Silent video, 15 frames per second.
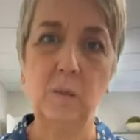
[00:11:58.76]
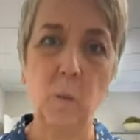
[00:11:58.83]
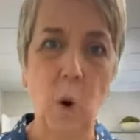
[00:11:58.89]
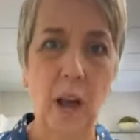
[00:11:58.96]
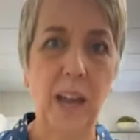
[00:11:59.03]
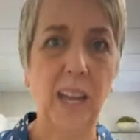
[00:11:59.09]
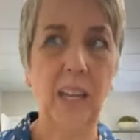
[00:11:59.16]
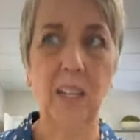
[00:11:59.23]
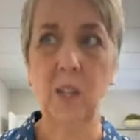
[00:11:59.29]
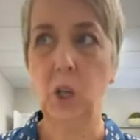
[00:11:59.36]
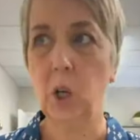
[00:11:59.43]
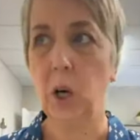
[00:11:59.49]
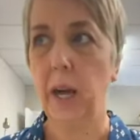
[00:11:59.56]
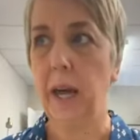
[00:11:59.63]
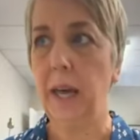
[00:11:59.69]
white and
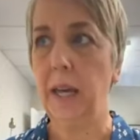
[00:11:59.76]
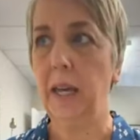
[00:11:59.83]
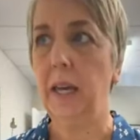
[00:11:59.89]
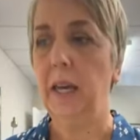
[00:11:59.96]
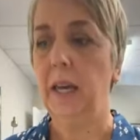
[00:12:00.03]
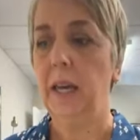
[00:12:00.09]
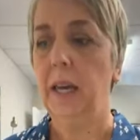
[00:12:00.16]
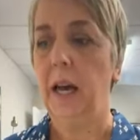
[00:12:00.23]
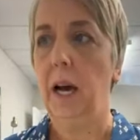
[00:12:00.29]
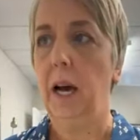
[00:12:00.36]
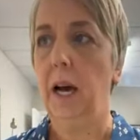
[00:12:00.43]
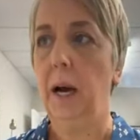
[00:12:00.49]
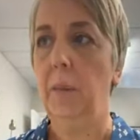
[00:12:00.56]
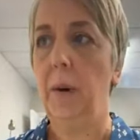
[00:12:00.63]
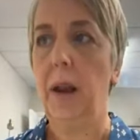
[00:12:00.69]
gray.
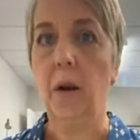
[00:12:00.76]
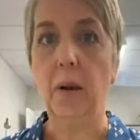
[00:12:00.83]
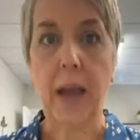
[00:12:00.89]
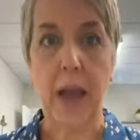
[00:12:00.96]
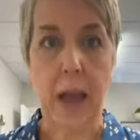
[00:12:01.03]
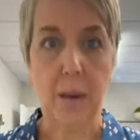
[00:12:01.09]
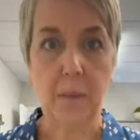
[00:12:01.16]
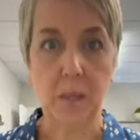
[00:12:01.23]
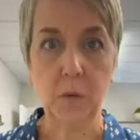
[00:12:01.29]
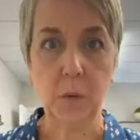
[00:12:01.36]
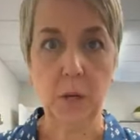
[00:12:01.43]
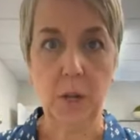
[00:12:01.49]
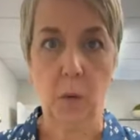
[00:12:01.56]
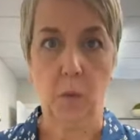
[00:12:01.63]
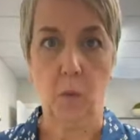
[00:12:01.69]
And our cabinets,
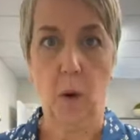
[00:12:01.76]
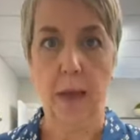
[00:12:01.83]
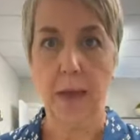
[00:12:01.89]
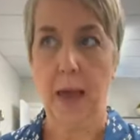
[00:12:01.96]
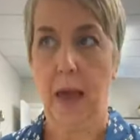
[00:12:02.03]
we're going to go with white